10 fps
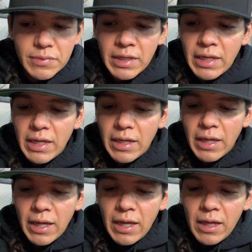he
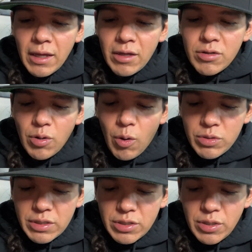
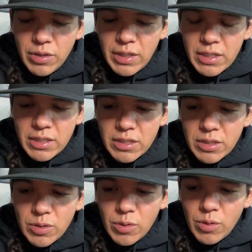goes into this
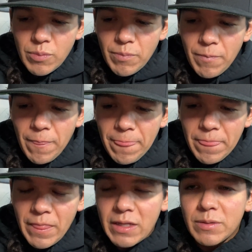
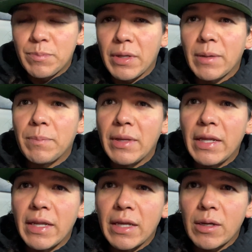big
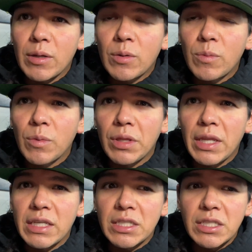meeting with
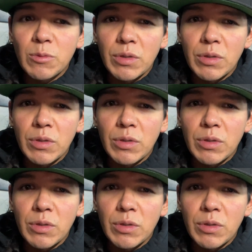these